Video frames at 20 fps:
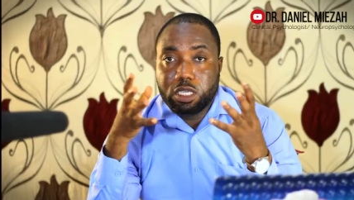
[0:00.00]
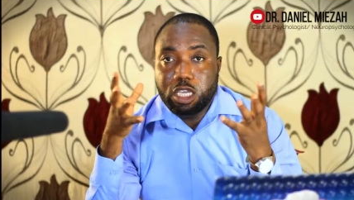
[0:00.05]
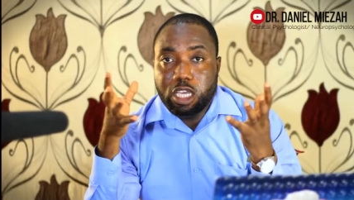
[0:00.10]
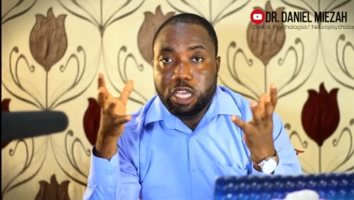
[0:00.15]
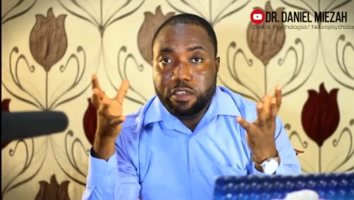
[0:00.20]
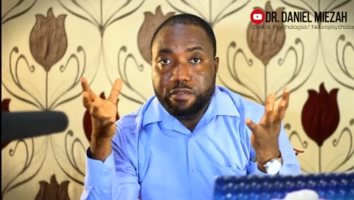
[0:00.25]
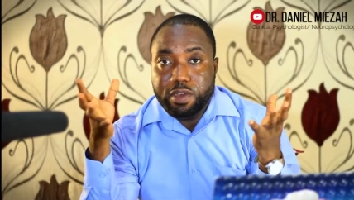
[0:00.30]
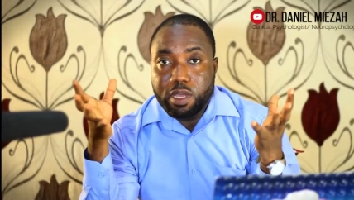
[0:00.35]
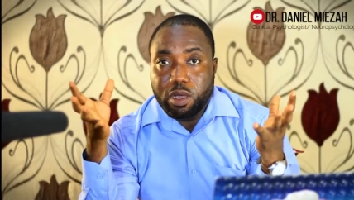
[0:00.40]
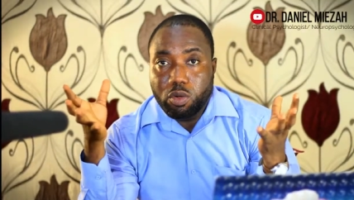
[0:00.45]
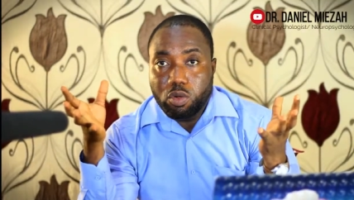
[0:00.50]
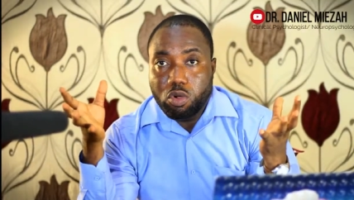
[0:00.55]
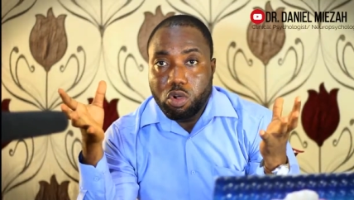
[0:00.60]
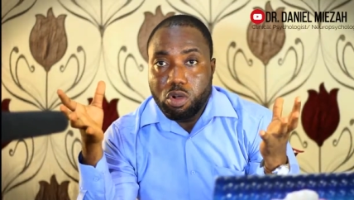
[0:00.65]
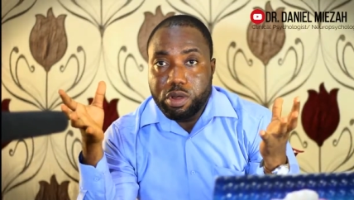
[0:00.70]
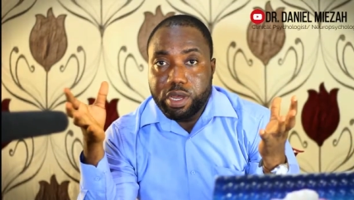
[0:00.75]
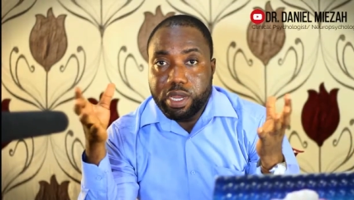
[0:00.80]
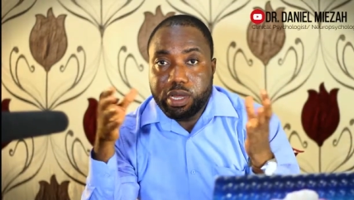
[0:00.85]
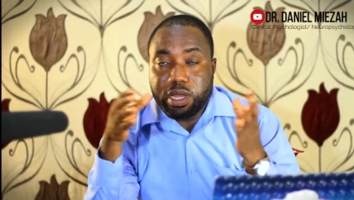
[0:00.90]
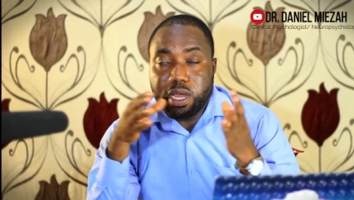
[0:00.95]
If the
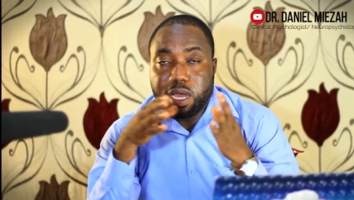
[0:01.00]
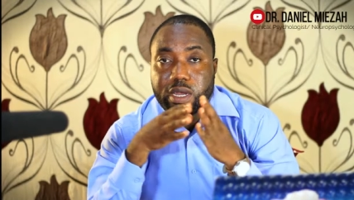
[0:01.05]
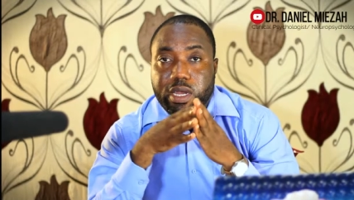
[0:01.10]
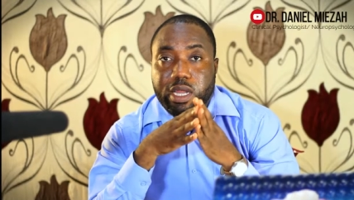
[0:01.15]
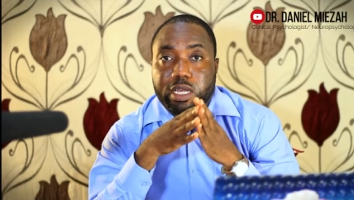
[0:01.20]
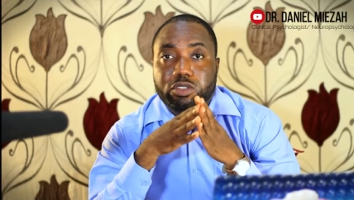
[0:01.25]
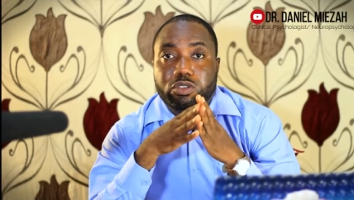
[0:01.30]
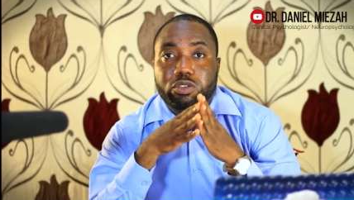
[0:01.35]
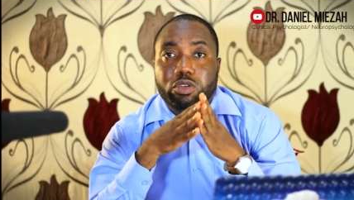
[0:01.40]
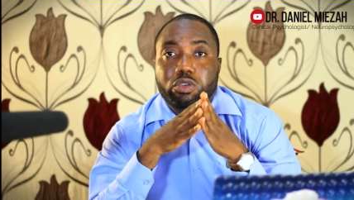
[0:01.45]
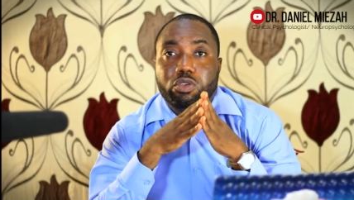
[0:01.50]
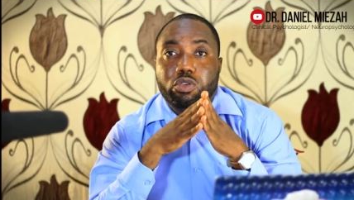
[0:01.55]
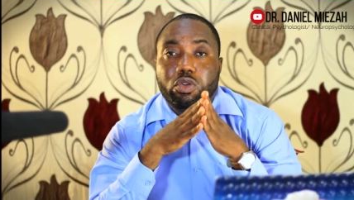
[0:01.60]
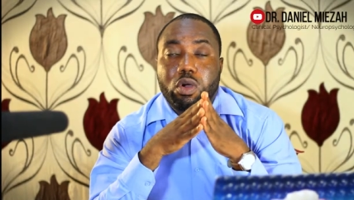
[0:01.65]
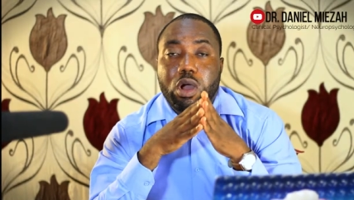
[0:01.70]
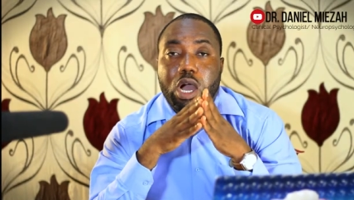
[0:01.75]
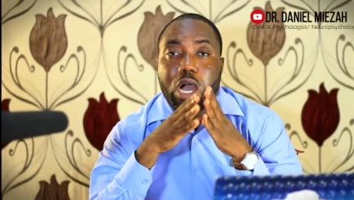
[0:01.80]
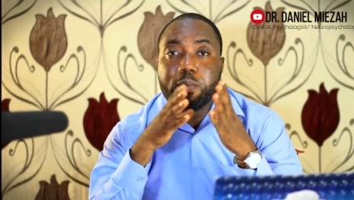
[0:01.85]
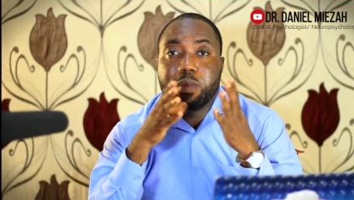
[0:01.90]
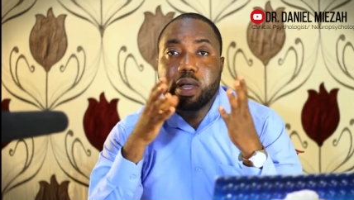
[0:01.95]
gold digger does not know
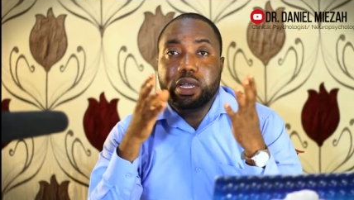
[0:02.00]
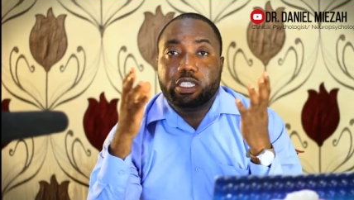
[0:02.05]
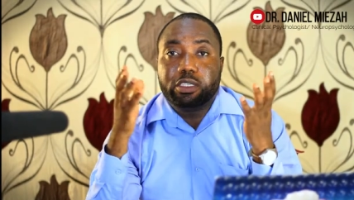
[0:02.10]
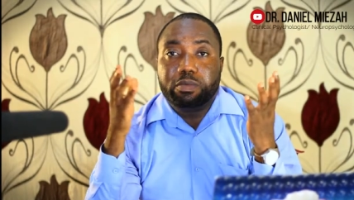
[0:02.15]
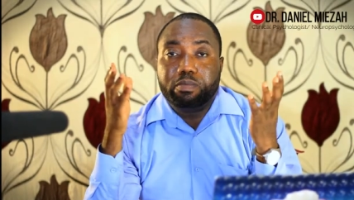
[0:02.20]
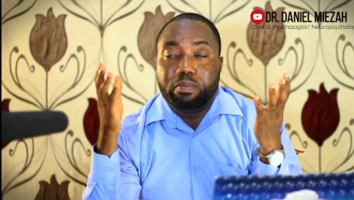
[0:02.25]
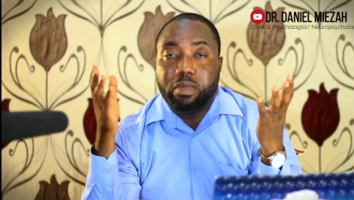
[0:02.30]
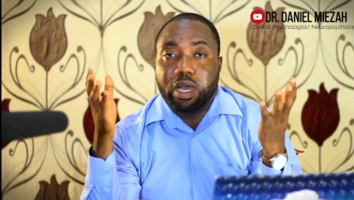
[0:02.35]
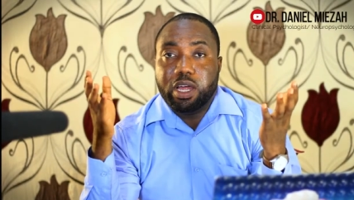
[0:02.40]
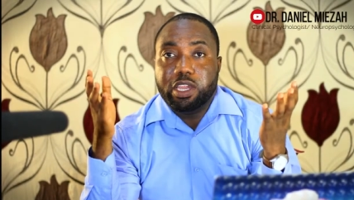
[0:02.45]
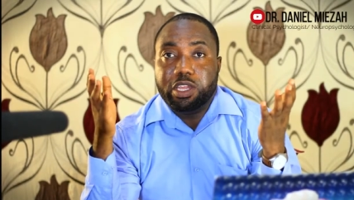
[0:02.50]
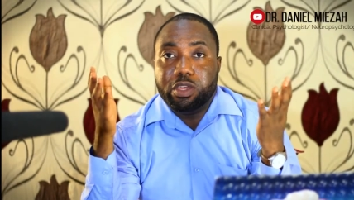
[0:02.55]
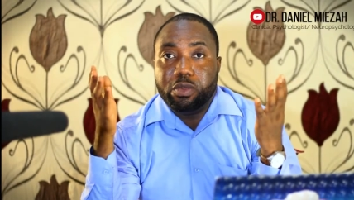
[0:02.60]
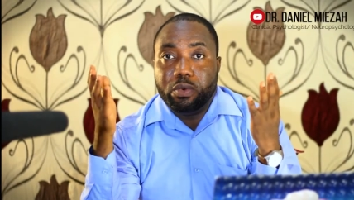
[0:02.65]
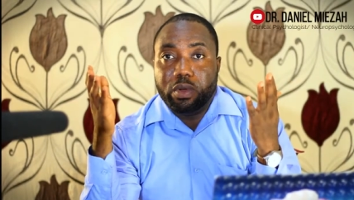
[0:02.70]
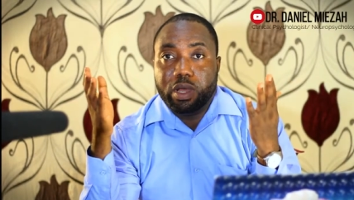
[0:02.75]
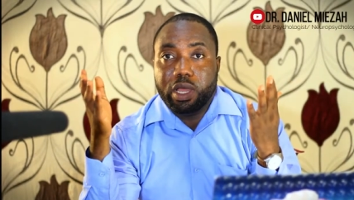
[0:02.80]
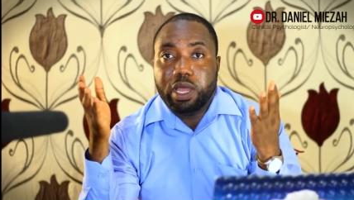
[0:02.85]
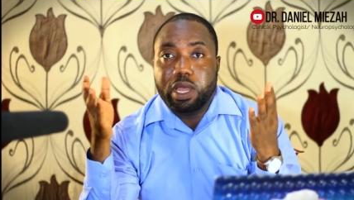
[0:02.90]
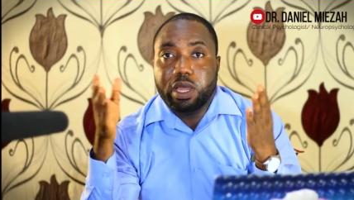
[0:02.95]
how much money
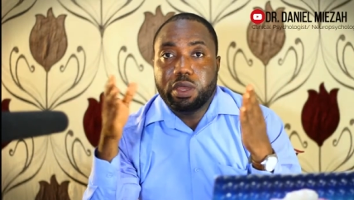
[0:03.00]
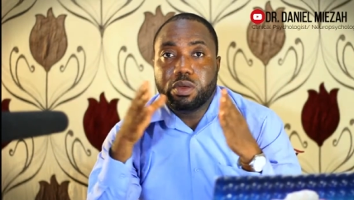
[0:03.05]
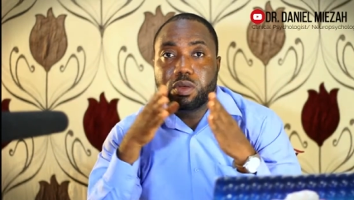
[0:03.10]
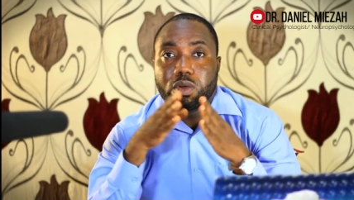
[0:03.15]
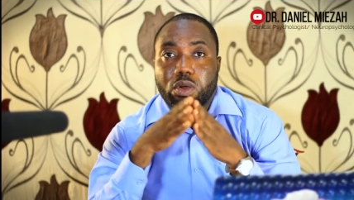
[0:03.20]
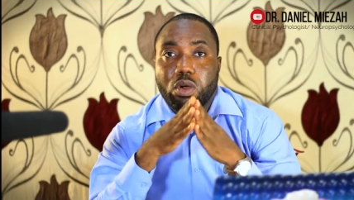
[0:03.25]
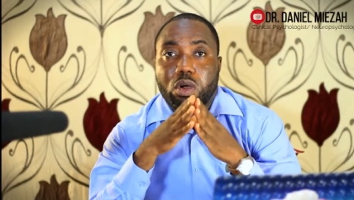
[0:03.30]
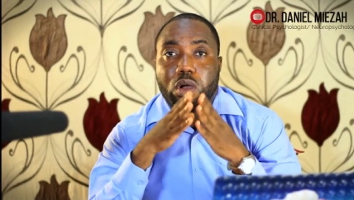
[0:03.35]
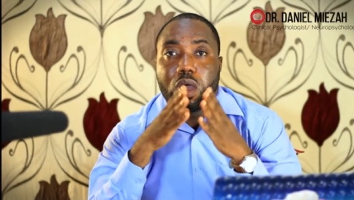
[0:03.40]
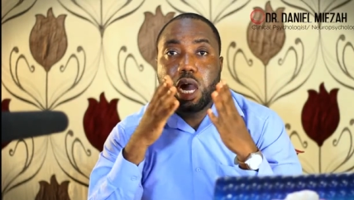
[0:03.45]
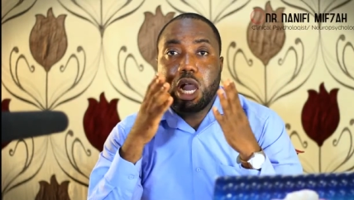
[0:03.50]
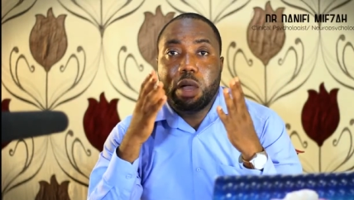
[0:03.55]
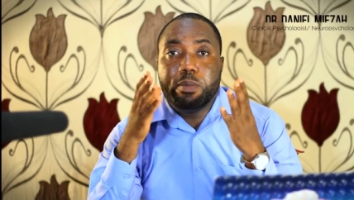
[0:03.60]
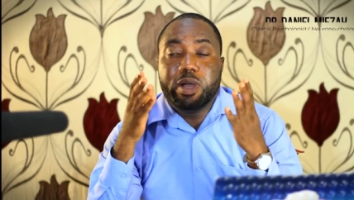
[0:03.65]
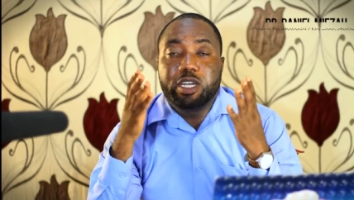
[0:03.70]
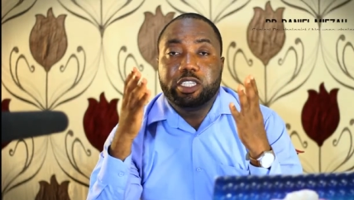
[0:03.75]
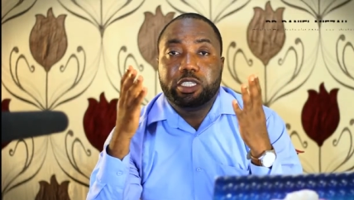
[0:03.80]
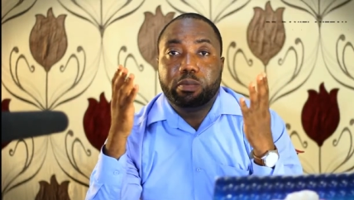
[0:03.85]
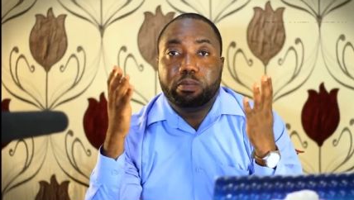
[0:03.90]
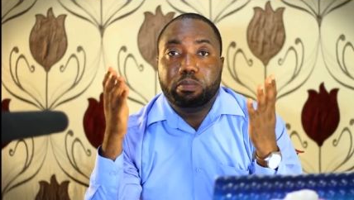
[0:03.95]
you earn or how
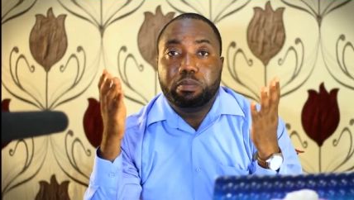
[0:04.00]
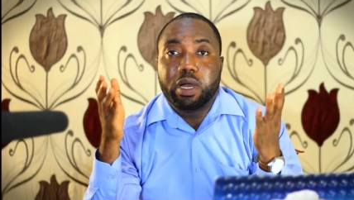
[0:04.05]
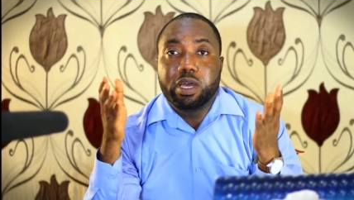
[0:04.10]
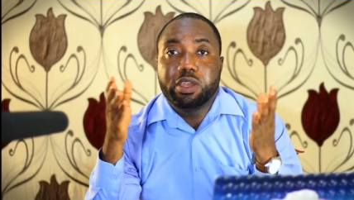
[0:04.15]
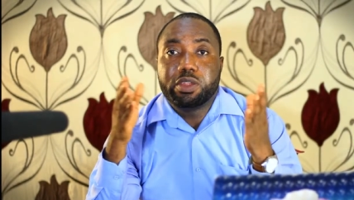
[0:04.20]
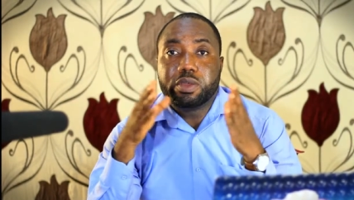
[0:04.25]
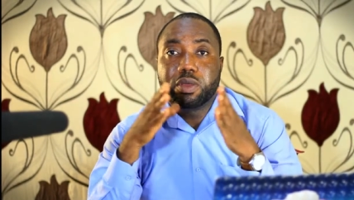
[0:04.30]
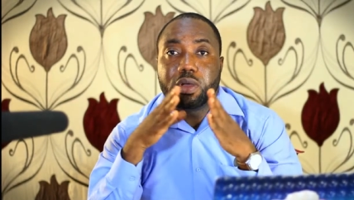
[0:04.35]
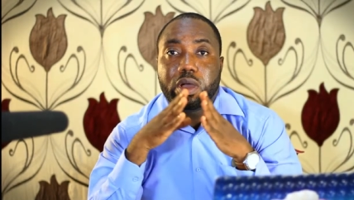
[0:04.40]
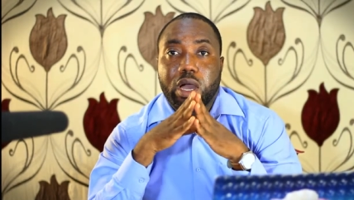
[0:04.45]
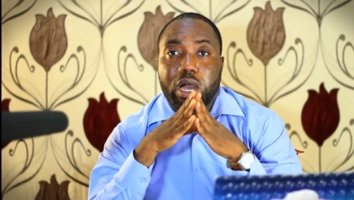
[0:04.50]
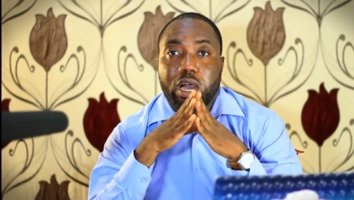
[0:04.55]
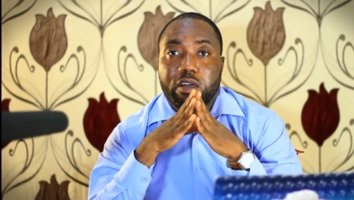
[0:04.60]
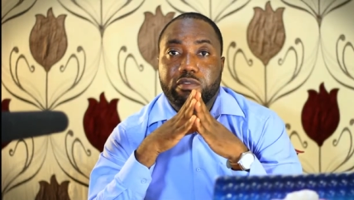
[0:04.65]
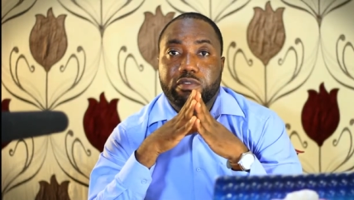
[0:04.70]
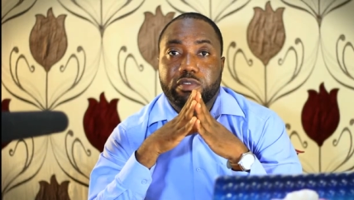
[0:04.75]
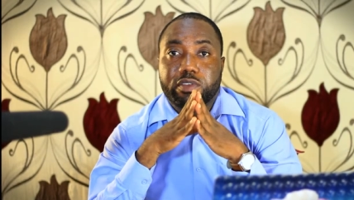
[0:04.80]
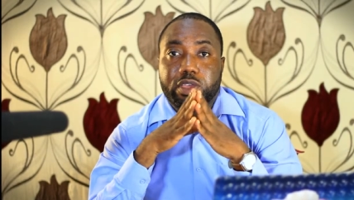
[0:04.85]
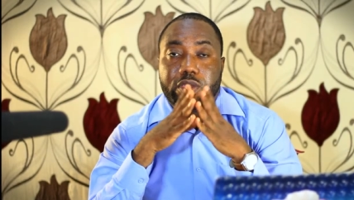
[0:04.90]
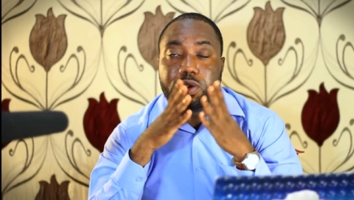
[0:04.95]
much money you have
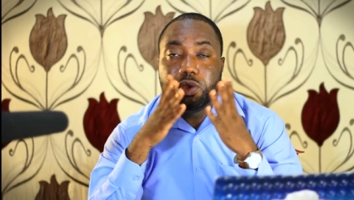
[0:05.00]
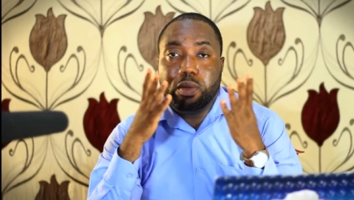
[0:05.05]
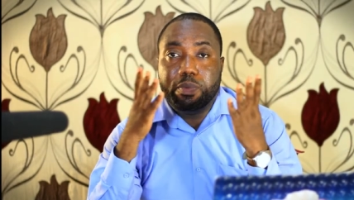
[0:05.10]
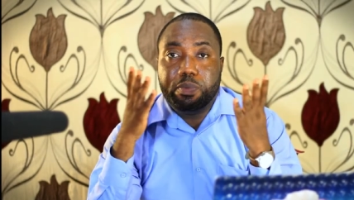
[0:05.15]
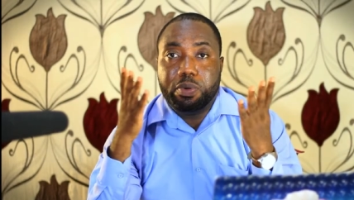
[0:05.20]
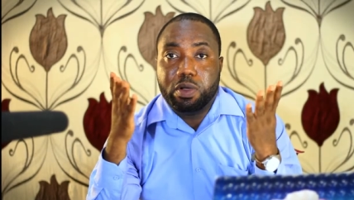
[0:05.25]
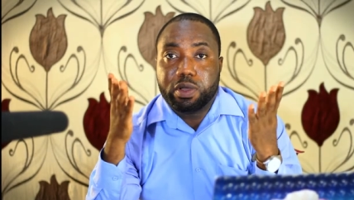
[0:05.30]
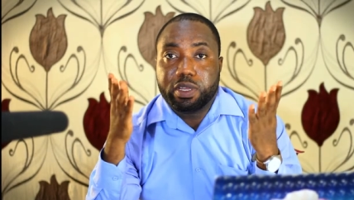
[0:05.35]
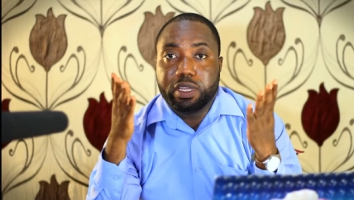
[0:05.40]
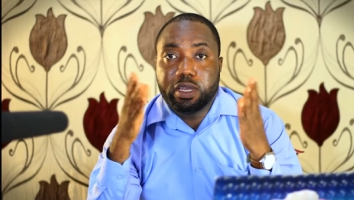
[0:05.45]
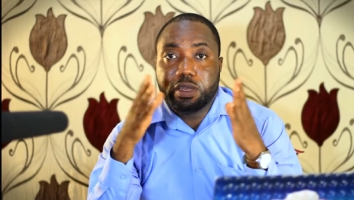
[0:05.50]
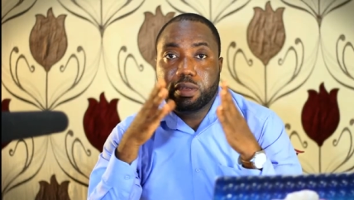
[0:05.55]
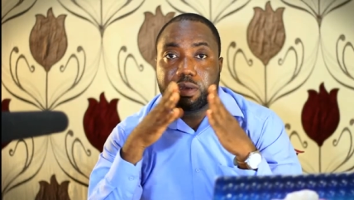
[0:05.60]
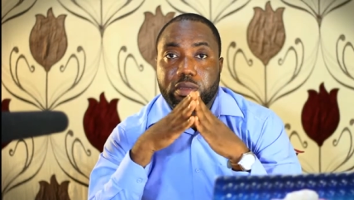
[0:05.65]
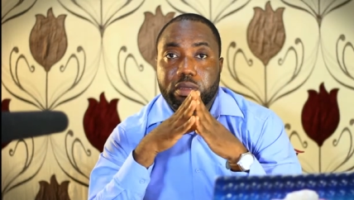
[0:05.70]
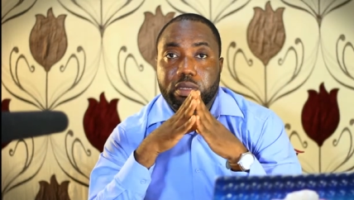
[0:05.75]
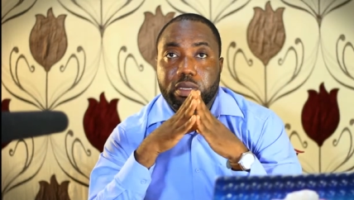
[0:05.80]
in your pocket,